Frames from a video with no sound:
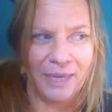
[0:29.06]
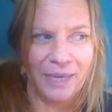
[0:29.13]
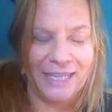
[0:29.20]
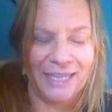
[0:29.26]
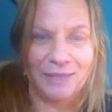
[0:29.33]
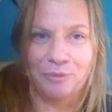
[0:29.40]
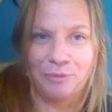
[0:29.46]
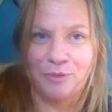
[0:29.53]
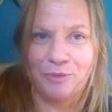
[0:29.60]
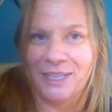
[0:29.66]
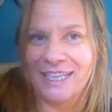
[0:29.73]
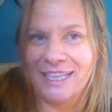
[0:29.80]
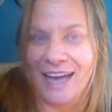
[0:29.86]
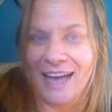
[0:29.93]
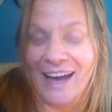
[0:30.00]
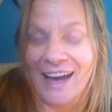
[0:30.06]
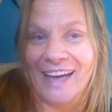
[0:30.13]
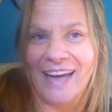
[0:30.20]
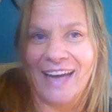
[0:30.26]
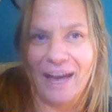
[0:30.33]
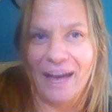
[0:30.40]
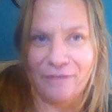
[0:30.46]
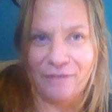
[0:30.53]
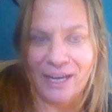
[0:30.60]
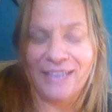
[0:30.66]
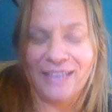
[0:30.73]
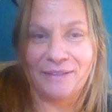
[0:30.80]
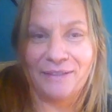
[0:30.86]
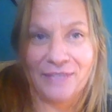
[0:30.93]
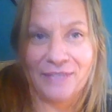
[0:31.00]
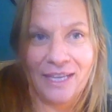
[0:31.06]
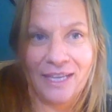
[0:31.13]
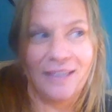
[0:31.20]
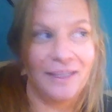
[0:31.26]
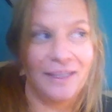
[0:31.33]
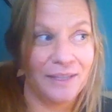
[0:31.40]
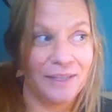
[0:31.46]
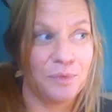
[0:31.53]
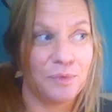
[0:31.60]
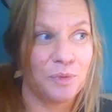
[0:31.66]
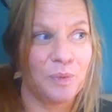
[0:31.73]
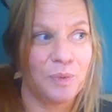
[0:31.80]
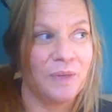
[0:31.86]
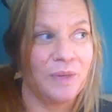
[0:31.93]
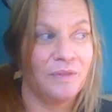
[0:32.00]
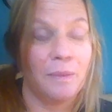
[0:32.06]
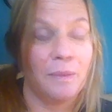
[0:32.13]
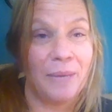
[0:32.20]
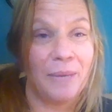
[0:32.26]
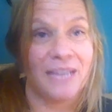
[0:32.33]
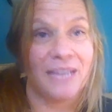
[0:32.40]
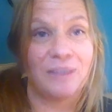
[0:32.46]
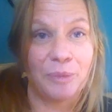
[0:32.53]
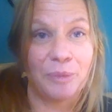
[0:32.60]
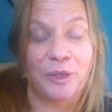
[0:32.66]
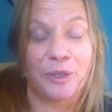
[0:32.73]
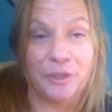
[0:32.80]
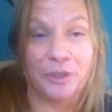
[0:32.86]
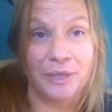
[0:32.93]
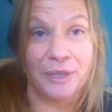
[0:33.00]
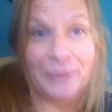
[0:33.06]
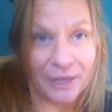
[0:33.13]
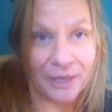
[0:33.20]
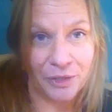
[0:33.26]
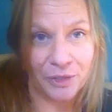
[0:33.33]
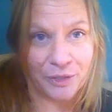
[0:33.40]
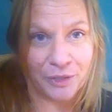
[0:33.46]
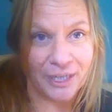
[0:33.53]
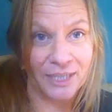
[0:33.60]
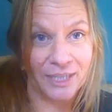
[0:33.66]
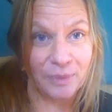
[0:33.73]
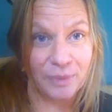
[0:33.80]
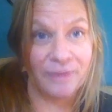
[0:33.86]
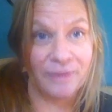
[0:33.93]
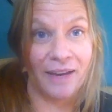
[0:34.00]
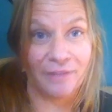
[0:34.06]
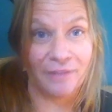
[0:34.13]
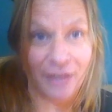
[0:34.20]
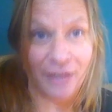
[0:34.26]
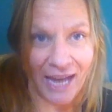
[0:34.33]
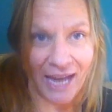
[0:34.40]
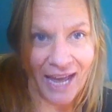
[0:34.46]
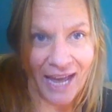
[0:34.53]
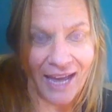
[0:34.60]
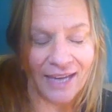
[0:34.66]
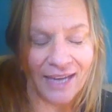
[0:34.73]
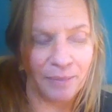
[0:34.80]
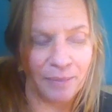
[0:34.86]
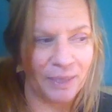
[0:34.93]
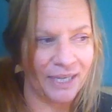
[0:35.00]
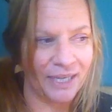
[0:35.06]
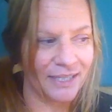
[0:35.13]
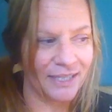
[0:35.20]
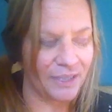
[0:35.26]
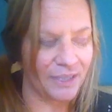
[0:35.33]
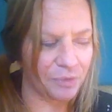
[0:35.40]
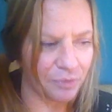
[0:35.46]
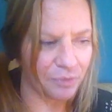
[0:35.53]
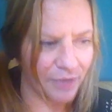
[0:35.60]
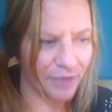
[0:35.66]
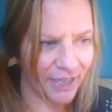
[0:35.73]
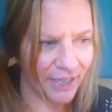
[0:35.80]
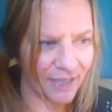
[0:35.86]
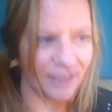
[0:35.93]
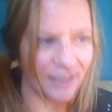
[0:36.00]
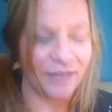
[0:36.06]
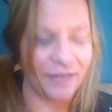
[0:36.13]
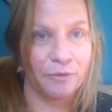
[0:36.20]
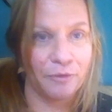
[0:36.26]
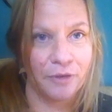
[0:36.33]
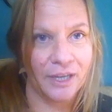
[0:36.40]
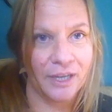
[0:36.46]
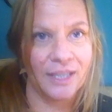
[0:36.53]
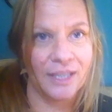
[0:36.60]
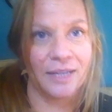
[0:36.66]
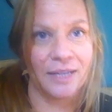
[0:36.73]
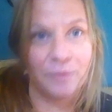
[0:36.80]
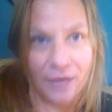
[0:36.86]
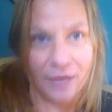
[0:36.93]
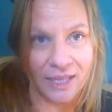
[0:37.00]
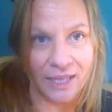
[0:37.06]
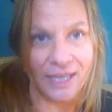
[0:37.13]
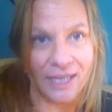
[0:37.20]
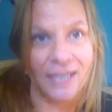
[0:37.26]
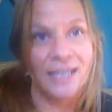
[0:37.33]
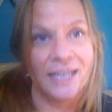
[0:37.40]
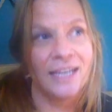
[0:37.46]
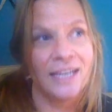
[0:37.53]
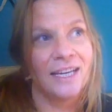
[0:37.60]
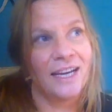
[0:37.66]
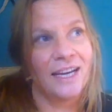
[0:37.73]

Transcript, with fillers: But it's really odd. I've kind of said that this was one of the best Mercury retrogrades we've ever had because it really, really, really